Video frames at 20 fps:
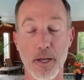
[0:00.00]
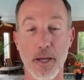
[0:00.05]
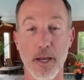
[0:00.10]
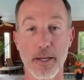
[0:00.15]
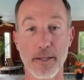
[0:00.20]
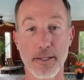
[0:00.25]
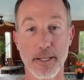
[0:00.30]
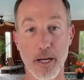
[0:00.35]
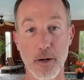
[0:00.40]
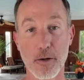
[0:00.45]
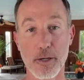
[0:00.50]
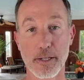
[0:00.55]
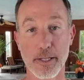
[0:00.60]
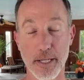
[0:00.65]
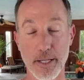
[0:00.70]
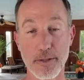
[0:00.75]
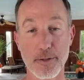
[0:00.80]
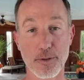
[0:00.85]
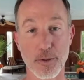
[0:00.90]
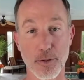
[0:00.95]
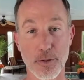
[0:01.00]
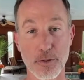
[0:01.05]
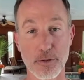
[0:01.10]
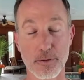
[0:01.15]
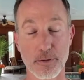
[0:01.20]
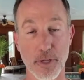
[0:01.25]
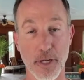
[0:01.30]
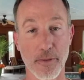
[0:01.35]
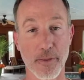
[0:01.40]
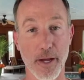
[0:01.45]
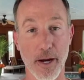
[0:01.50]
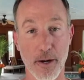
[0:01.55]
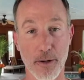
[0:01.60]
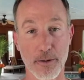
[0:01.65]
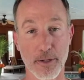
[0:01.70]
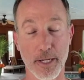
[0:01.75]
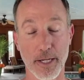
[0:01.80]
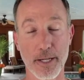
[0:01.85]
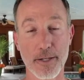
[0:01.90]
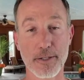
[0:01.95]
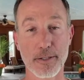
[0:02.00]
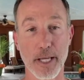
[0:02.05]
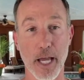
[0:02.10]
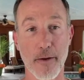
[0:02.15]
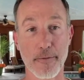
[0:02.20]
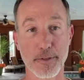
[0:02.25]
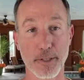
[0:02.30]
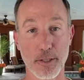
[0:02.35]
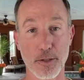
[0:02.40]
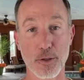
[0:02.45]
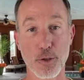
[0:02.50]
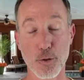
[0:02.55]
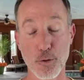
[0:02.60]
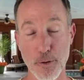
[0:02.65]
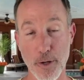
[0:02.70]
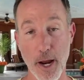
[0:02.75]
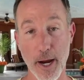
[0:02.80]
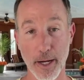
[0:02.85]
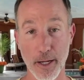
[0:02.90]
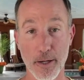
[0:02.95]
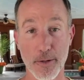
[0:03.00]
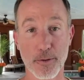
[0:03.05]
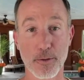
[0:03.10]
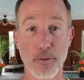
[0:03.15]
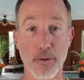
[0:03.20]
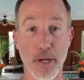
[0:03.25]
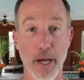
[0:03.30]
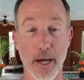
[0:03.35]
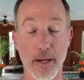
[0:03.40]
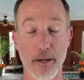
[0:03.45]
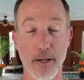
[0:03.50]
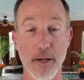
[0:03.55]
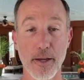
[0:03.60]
And Gary Gensler and their and his staff said, "You're not going to do that.